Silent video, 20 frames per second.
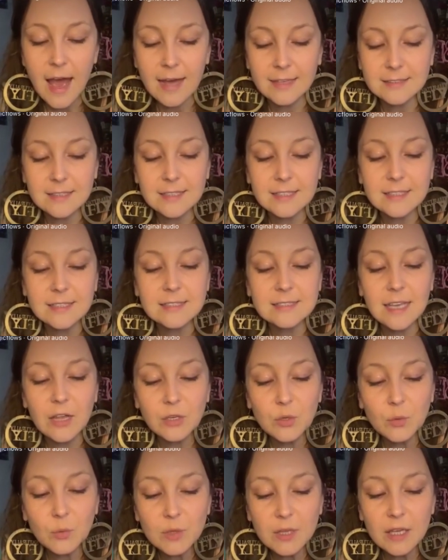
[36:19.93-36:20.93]
as it
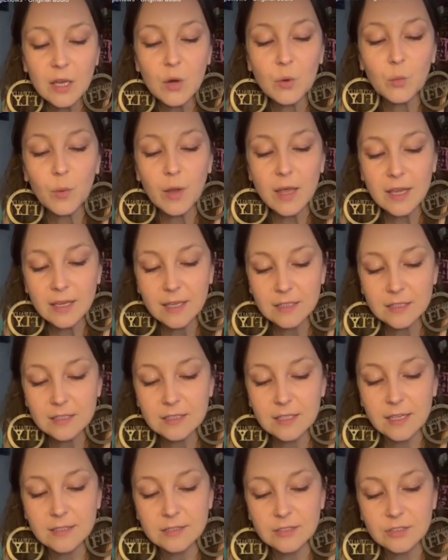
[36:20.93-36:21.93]
continually
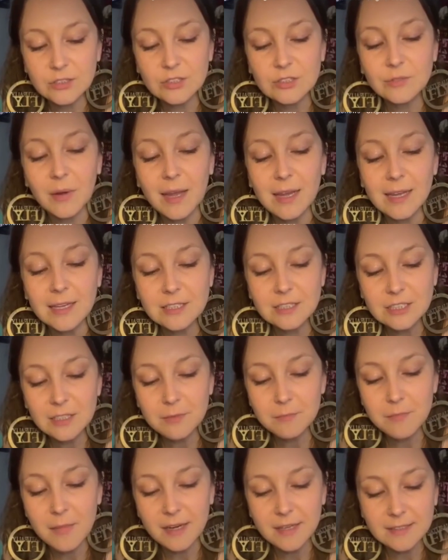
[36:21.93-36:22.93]
awakens us to
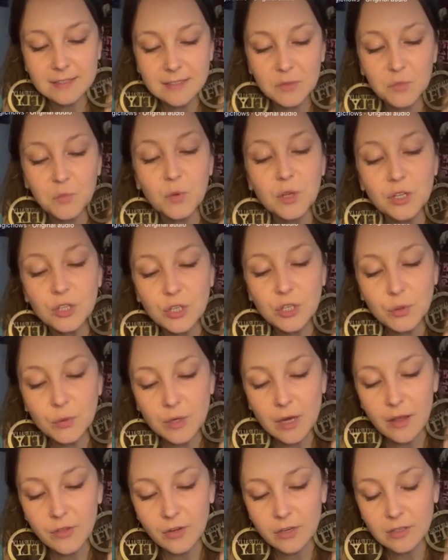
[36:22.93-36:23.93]
ancient medicine we knew
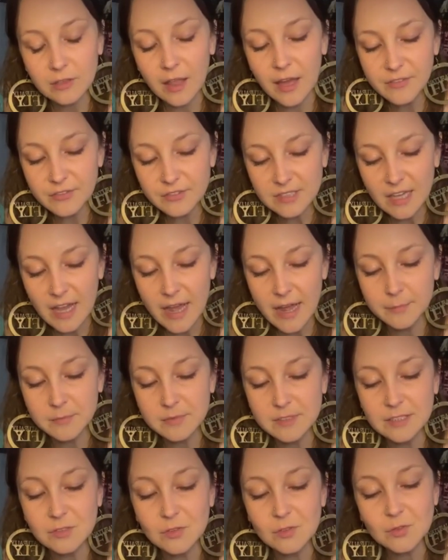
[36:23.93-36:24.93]
in other
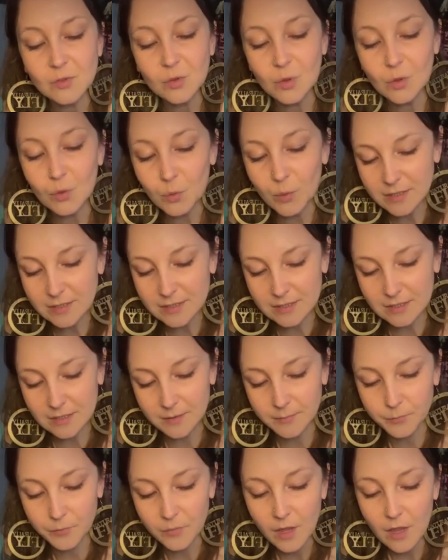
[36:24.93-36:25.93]
lifetimes and soul
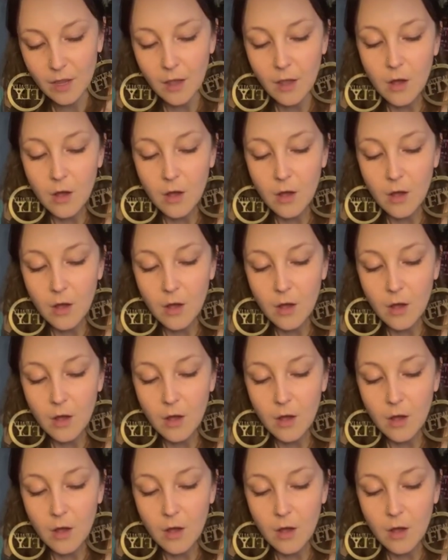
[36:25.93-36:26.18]
wisdom.